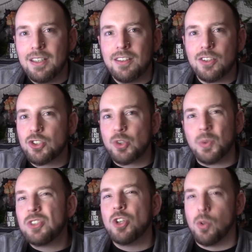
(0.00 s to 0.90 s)
The
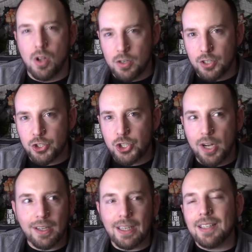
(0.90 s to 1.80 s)
story's no longer
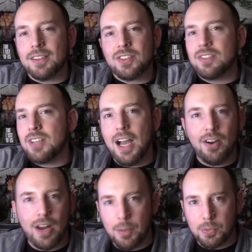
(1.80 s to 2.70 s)
chugging. This
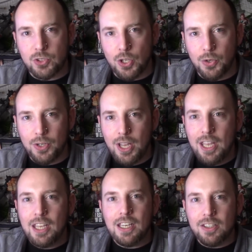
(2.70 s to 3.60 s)
entire episode
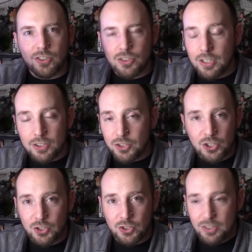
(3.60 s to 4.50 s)
is
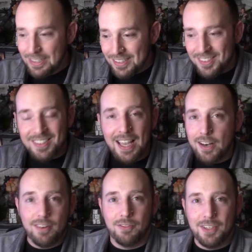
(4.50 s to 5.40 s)

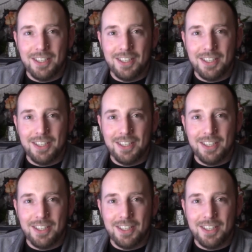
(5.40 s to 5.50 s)
dead.